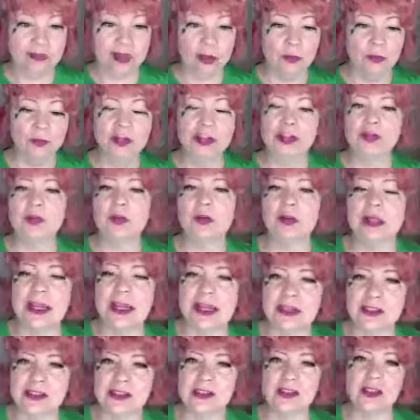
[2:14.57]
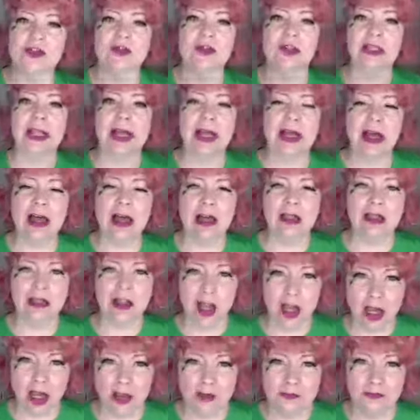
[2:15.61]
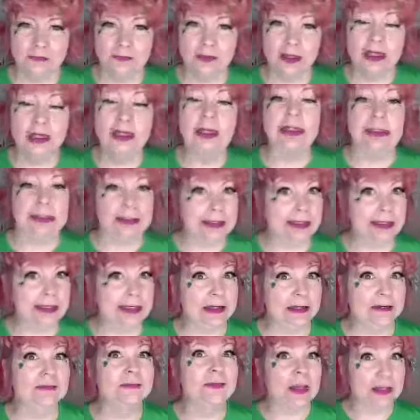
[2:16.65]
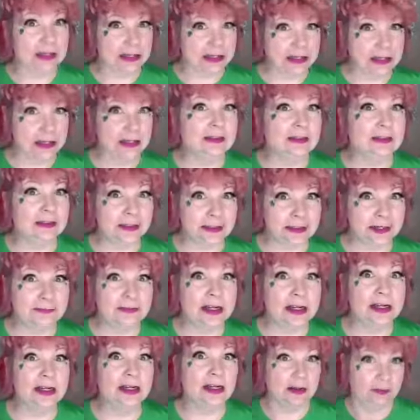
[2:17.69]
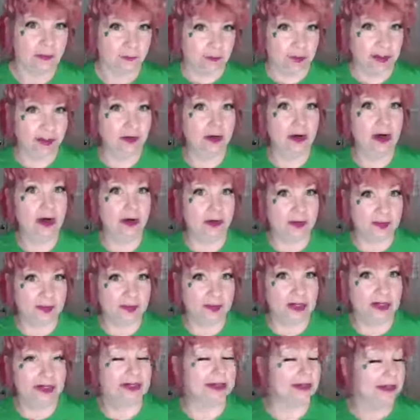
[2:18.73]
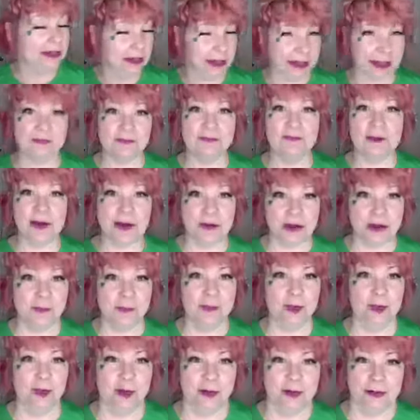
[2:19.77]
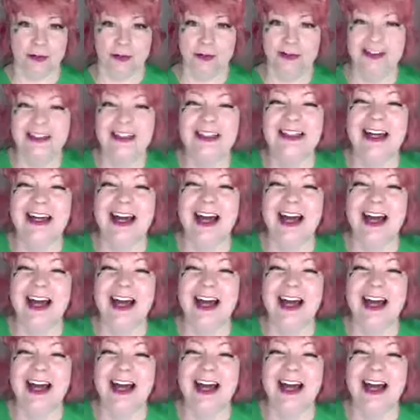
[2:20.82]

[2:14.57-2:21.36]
which relates to love, live. Yes, living when your heart's beating. Very important.